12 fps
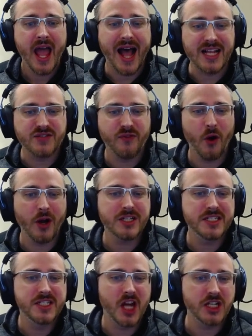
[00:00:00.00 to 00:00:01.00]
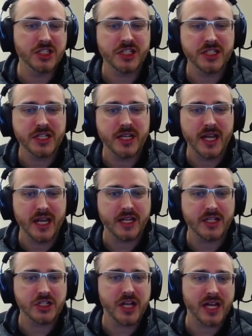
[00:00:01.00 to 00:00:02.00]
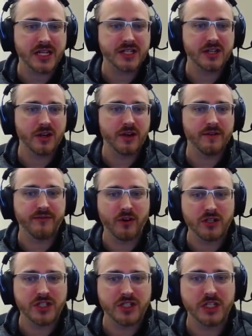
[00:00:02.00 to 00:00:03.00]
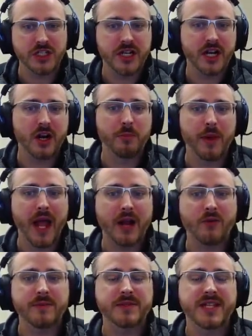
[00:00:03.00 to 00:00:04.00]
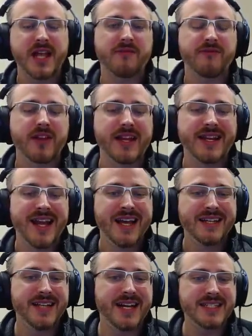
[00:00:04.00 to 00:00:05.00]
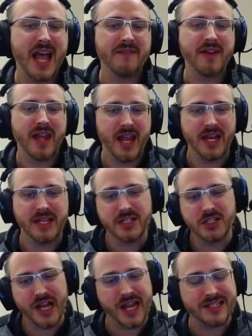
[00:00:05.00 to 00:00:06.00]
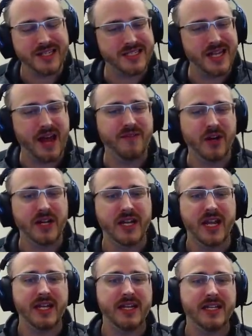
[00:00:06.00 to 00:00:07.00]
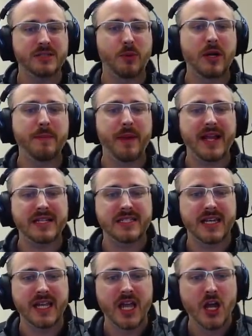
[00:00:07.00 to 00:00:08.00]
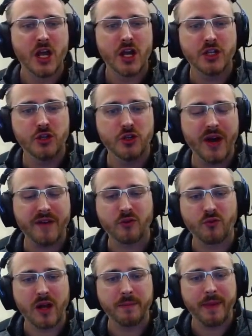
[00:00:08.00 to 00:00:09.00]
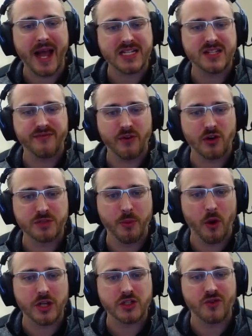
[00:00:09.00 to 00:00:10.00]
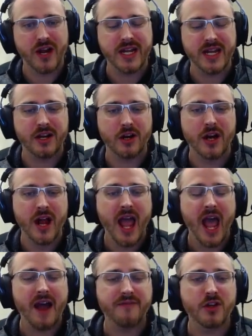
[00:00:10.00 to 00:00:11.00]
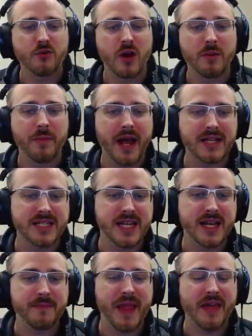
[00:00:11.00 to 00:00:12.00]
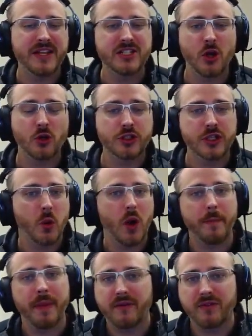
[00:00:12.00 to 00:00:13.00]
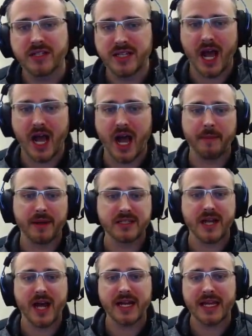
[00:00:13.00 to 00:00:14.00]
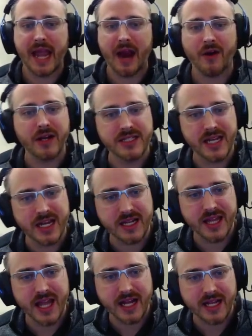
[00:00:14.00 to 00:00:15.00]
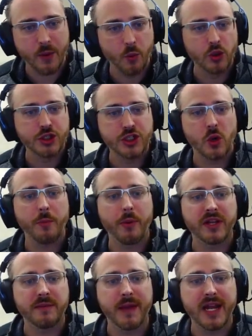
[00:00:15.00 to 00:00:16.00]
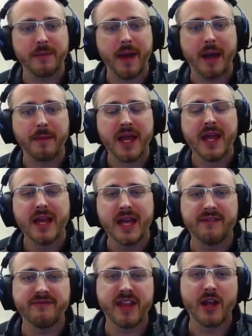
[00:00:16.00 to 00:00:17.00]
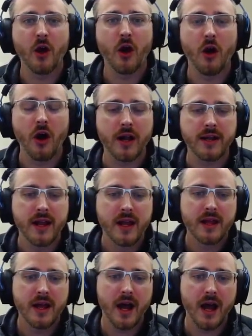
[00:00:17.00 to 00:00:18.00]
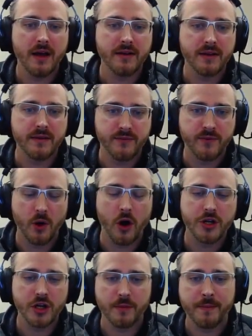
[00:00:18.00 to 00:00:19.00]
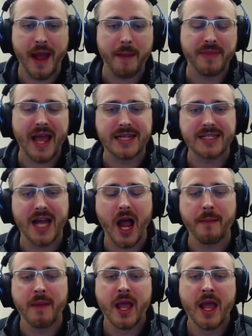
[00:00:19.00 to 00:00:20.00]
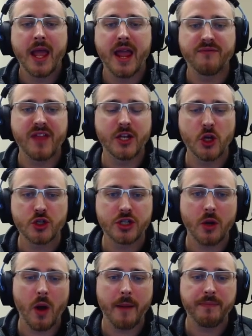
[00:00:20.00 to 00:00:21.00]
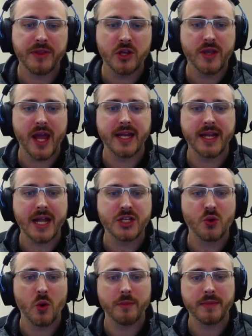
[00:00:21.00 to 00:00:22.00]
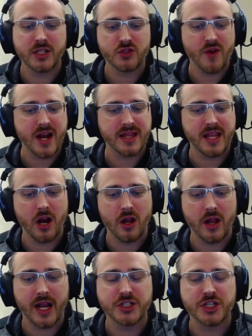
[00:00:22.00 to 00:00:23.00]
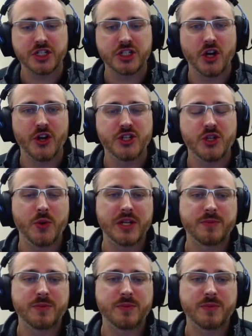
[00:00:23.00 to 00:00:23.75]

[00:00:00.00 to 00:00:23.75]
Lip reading: As far as dungeon hidden chests, the first dungeon here, Black Rim South Fleet, does have a hidden chest. It's not very hidden. It's pretty basic. You do have to run past the first boss right here. After you run past him, now these don't show up every time. It's not a guaranteed thing. They will show up on the mini-map if they are on your map that time. If they do show up, you can get to them. It's right there like I just showed you.